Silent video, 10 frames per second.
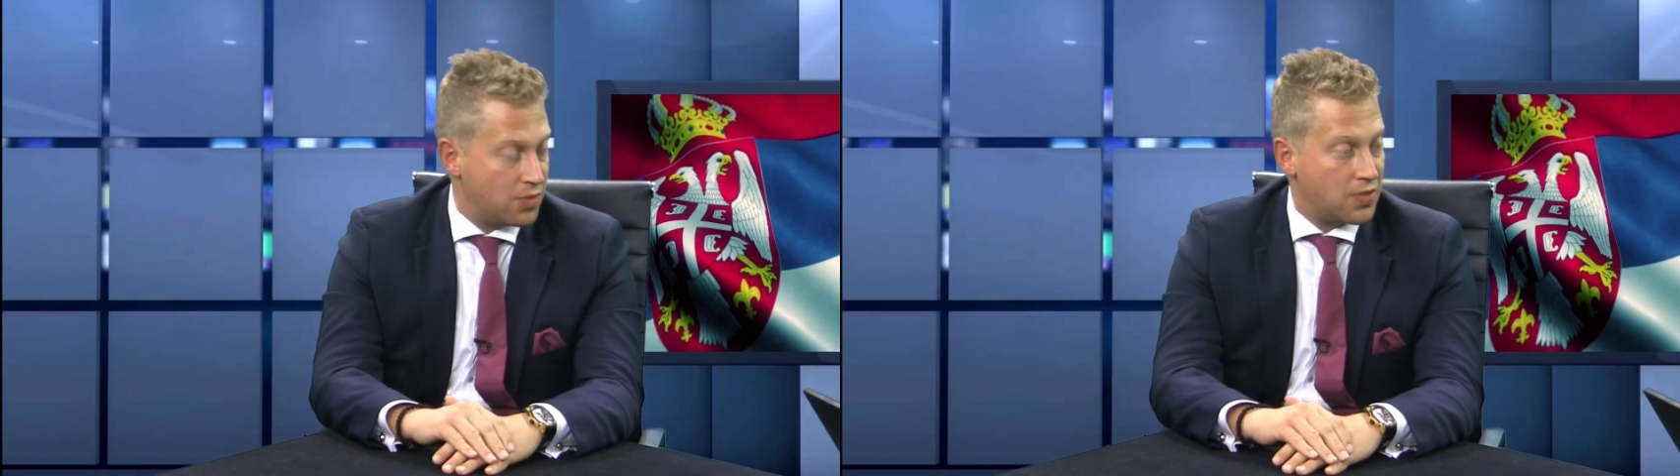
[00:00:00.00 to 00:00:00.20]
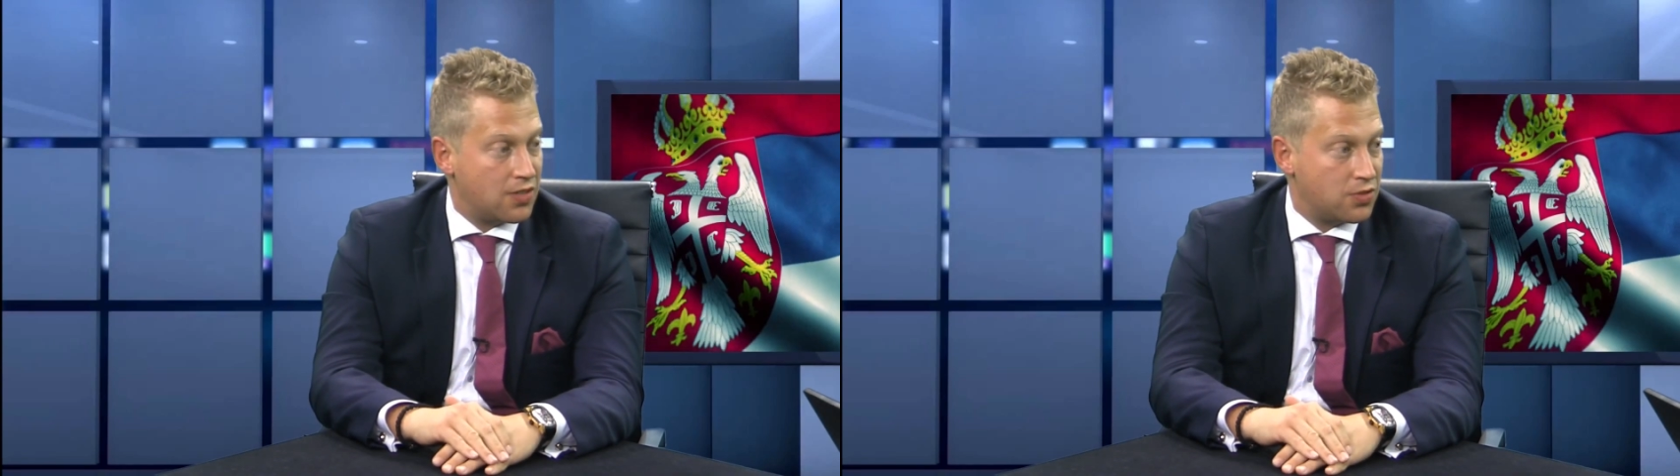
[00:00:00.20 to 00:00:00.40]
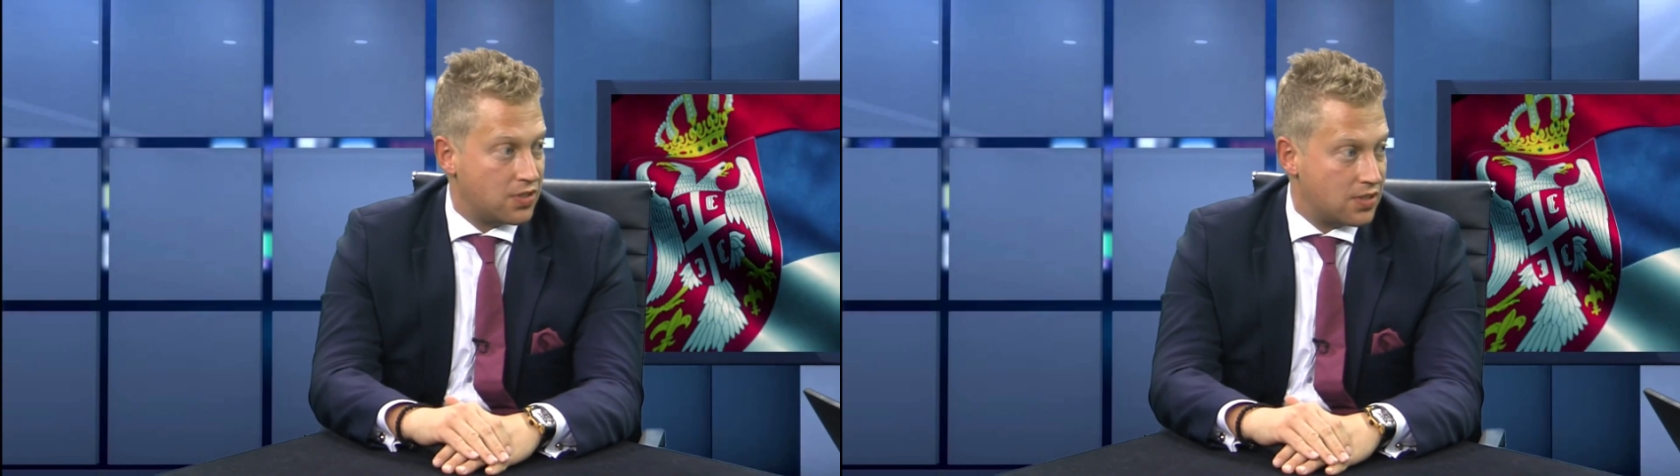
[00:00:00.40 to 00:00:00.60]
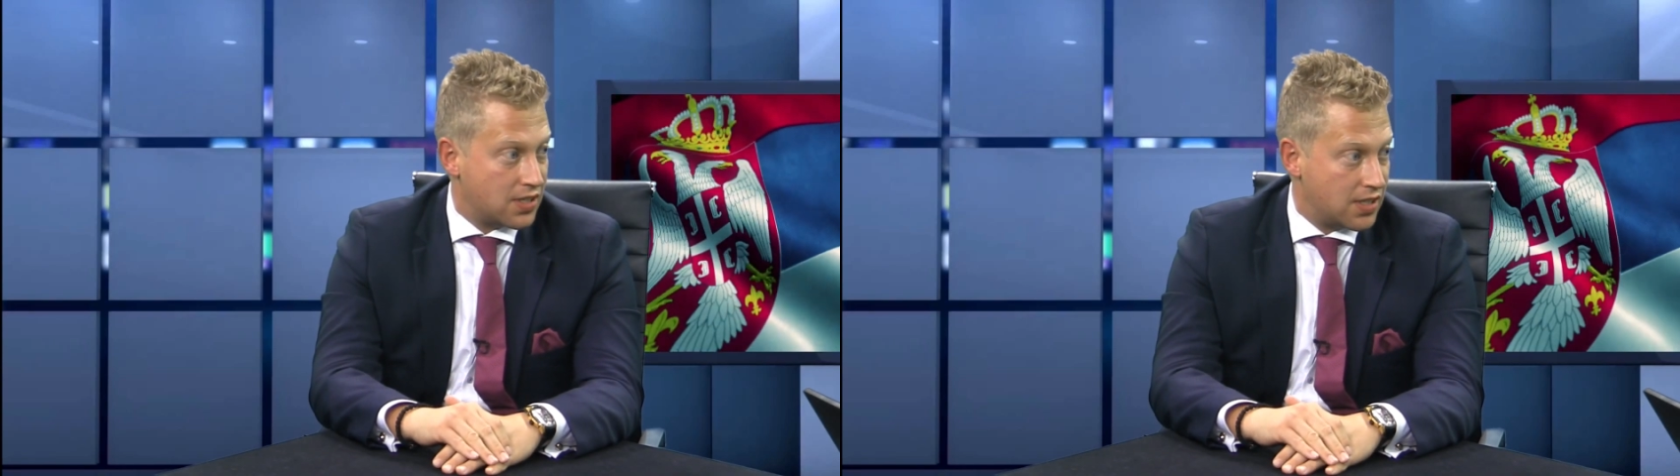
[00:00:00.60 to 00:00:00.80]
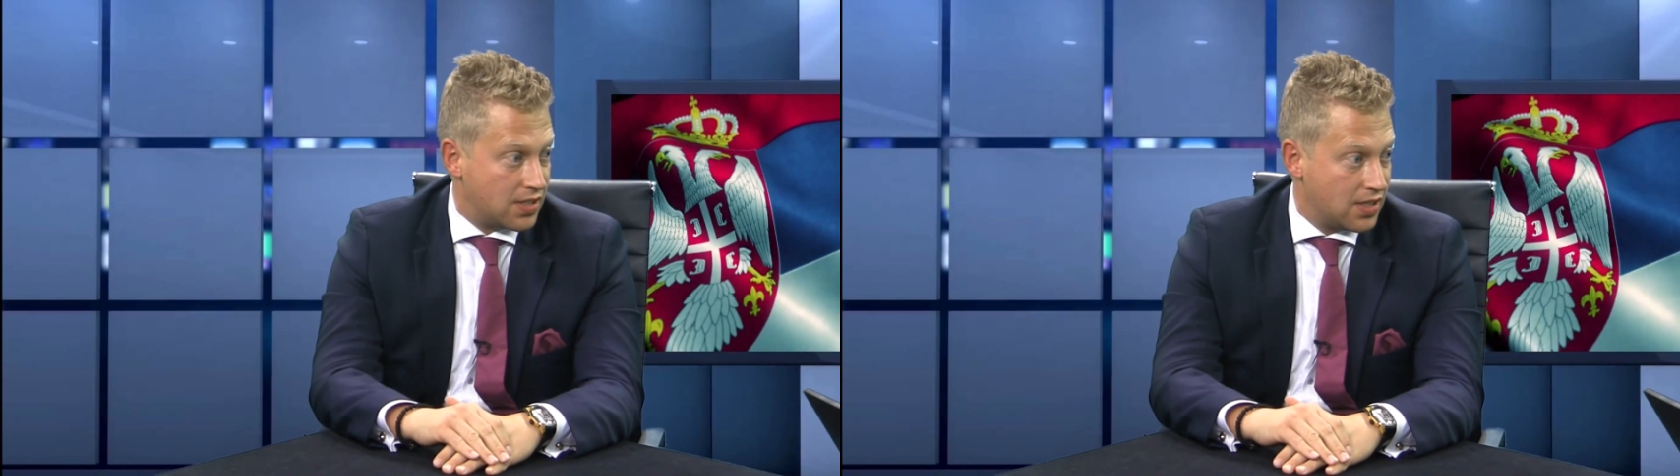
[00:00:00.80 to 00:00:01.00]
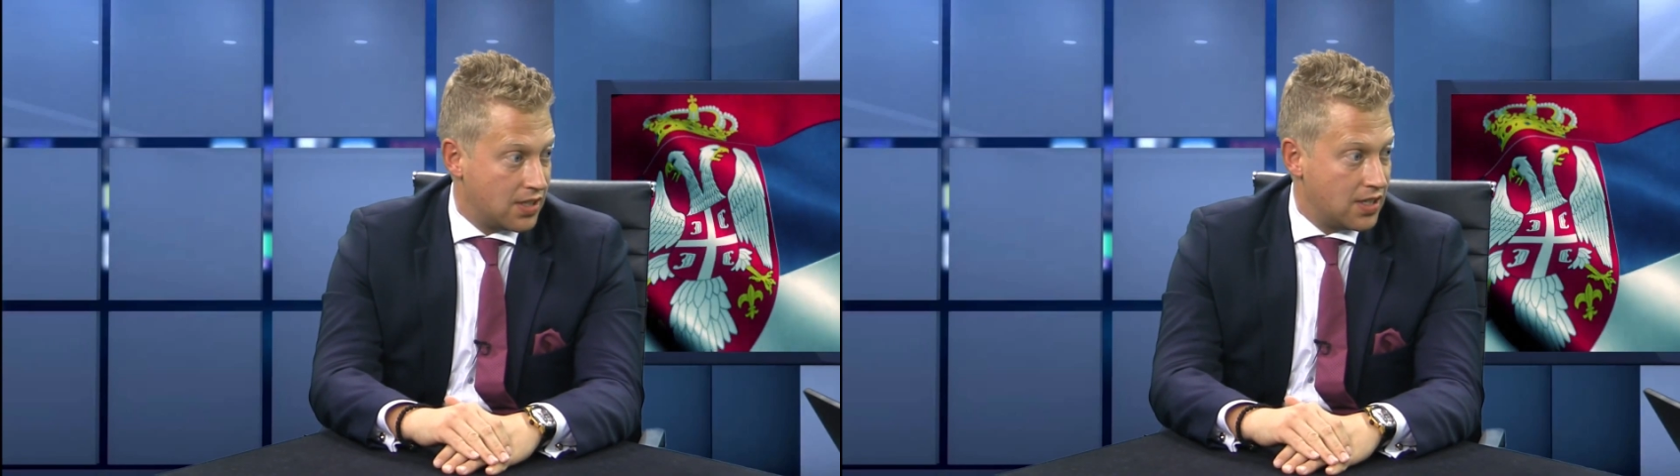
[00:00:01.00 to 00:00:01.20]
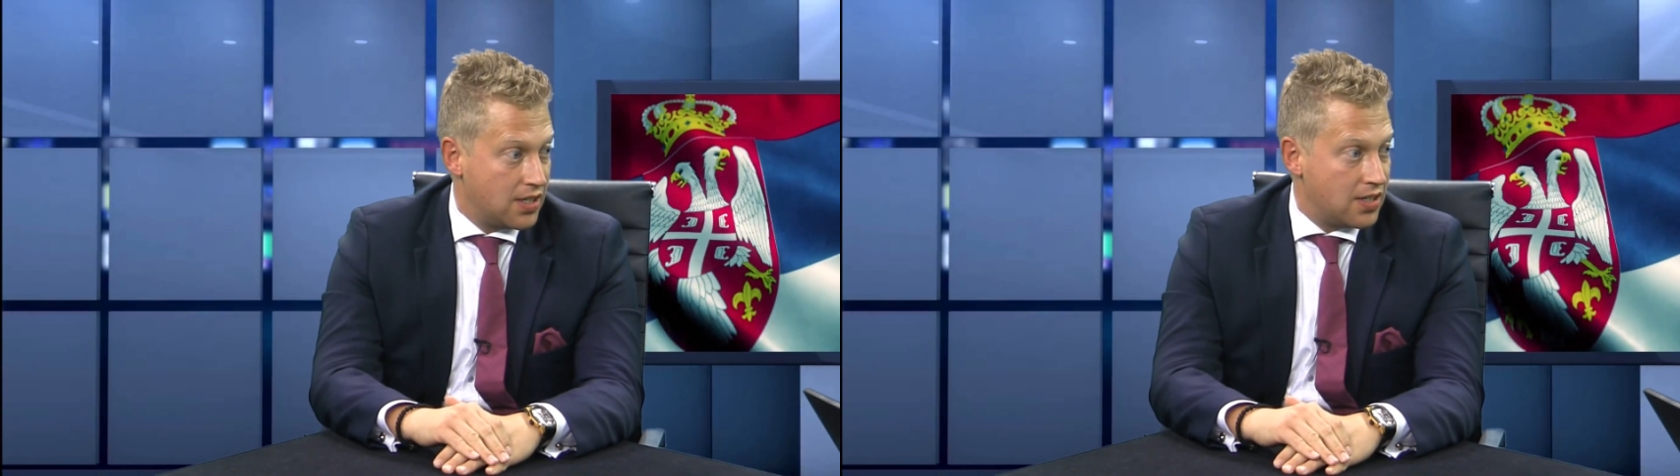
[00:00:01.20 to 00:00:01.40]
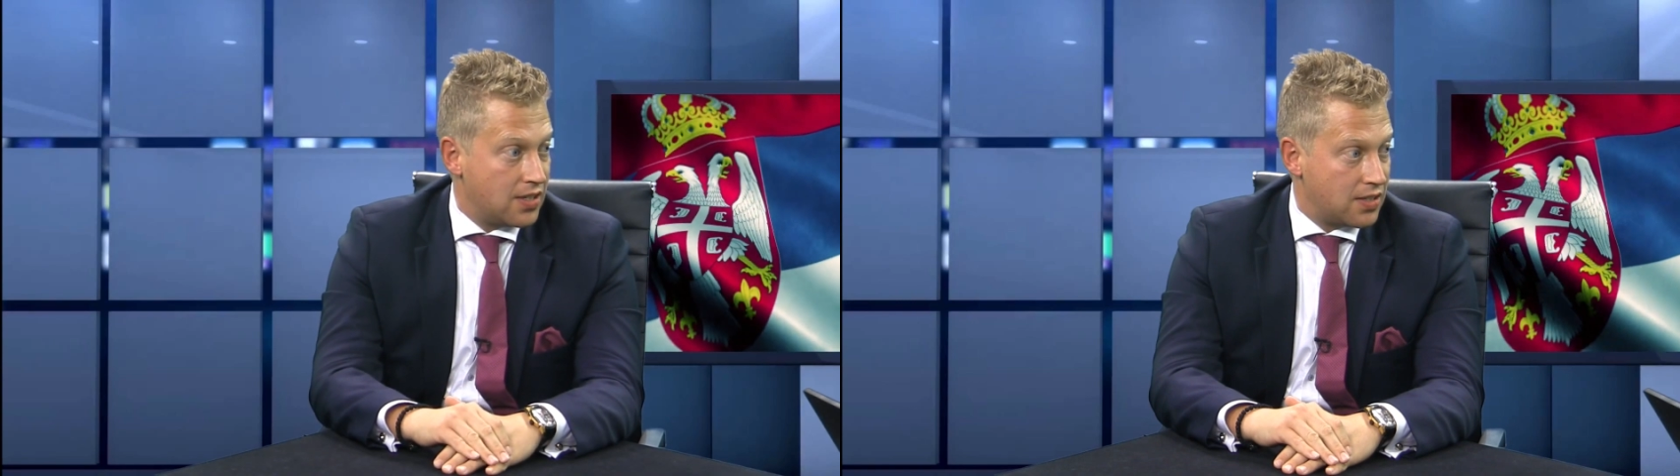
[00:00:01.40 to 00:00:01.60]
We have to decide
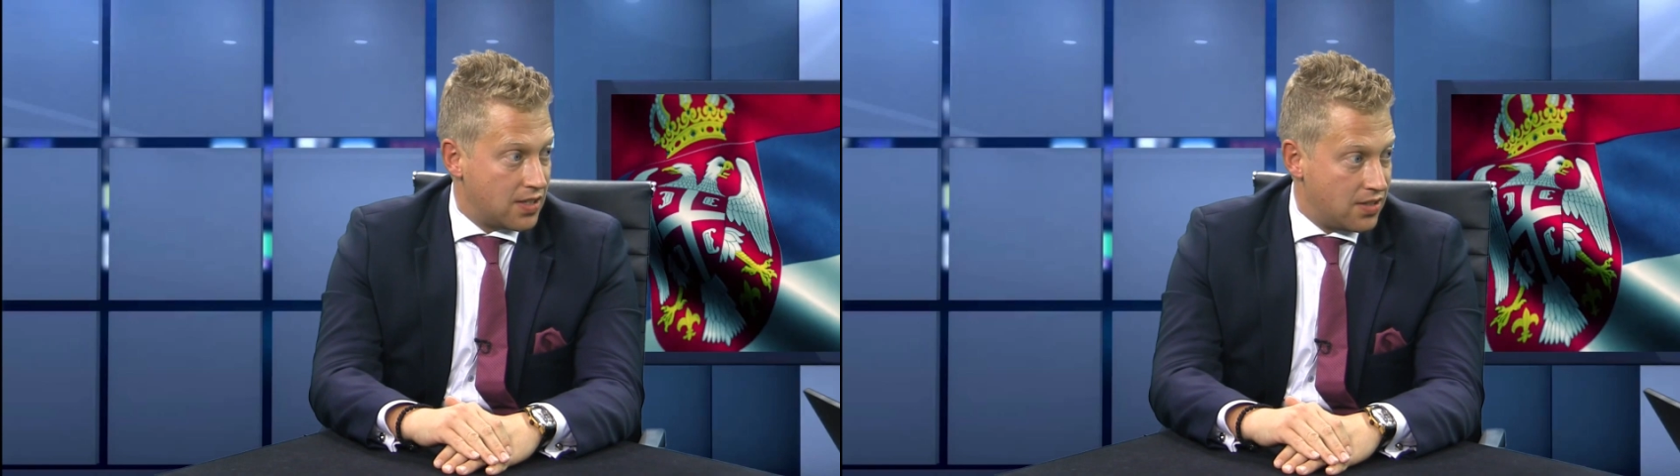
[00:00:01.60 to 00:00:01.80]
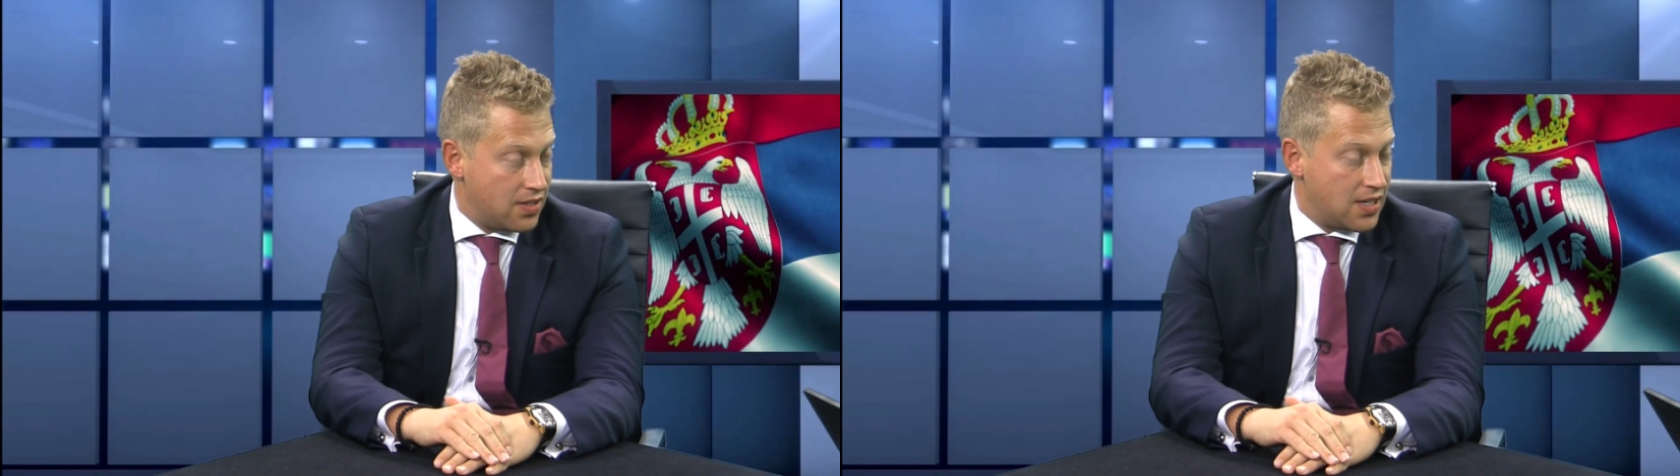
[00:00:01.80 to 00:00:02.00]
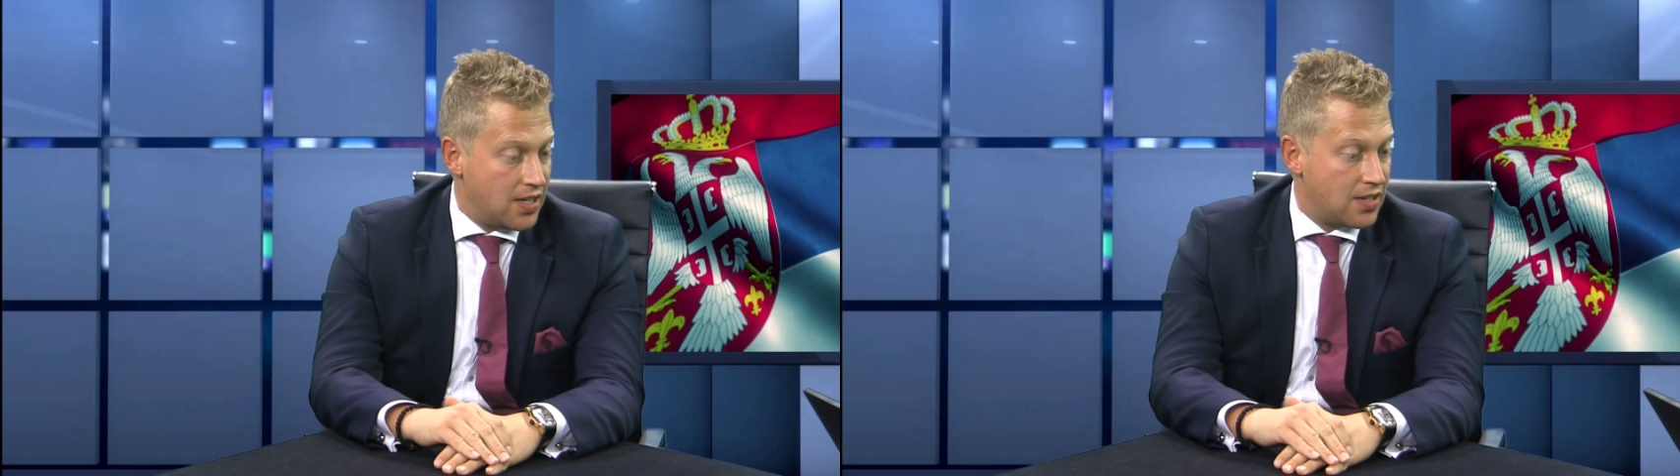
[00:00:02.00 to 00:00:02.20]
that they